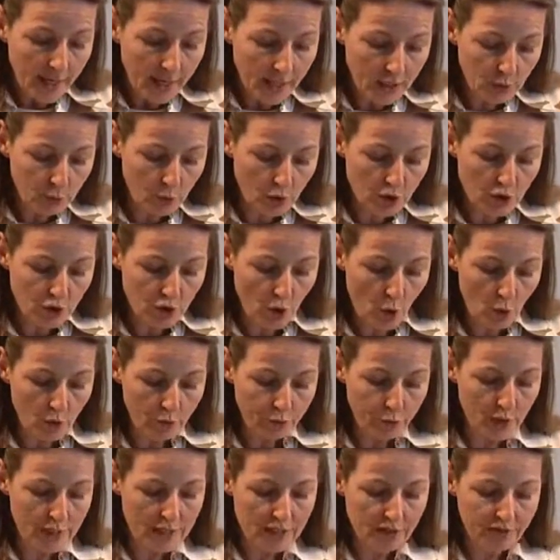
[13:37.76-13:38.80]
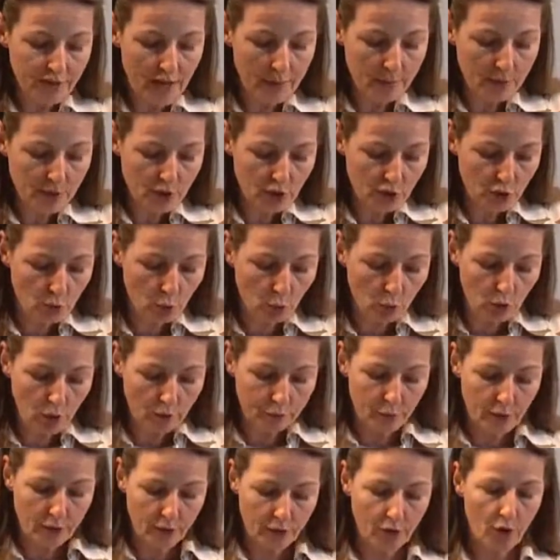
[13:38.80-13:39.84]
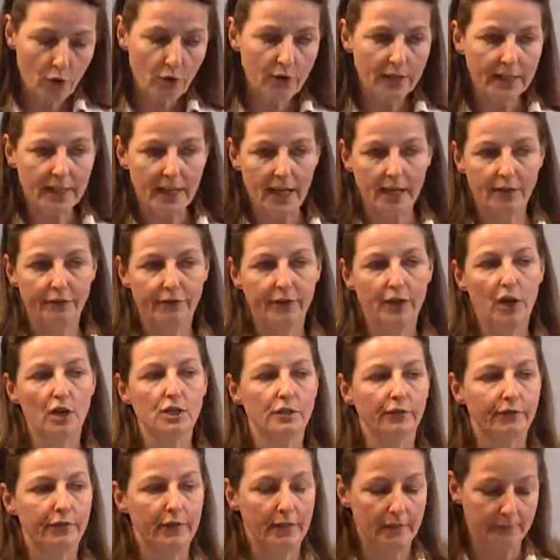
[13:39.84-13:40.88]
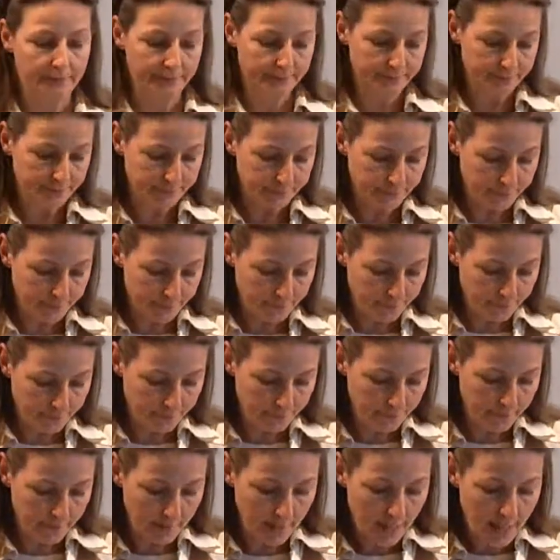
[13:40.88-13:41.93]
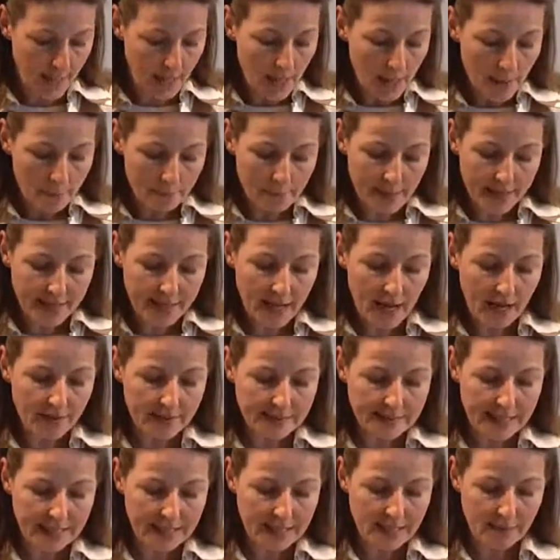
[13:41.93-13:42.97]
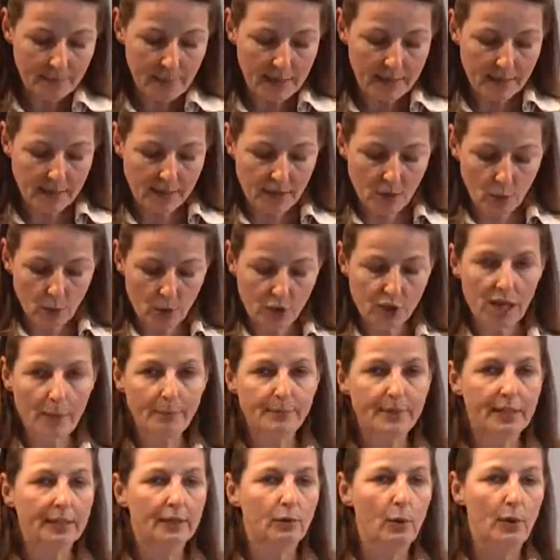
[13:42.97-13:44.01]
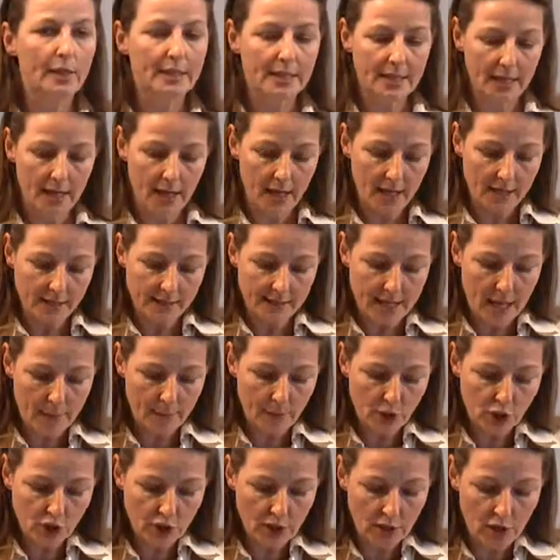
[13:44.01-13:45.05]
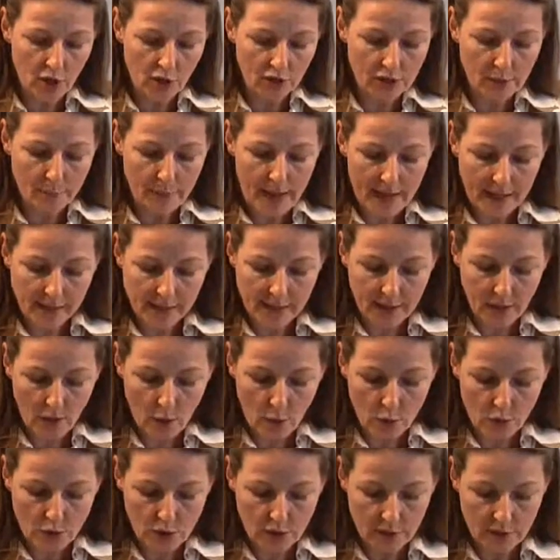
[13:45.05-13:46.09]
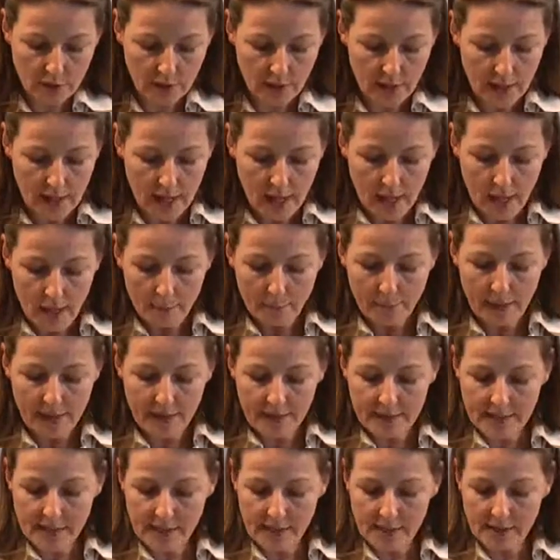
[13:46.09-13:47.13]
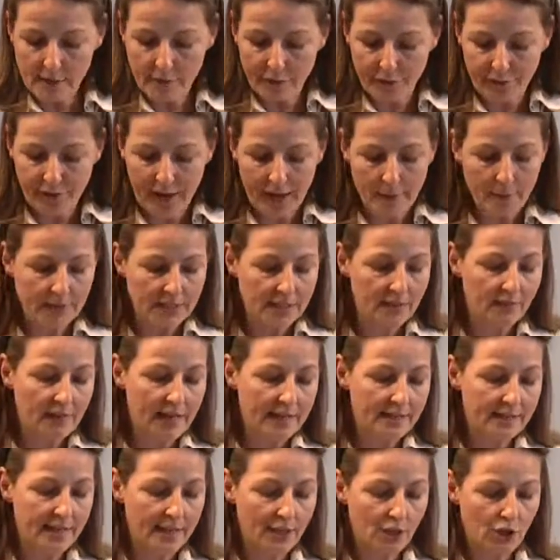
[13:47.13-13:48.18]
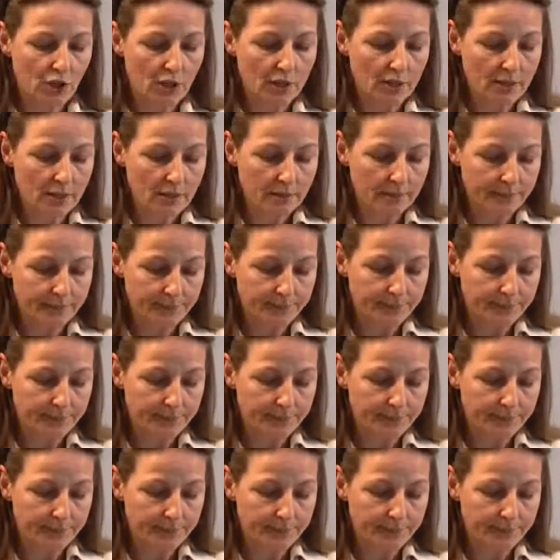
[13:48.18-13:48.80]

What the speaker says: It was known for its famous school of rhetoric and philosophy. Many other settlements were subsequently established along the Black Sea coast by these famed civilizations.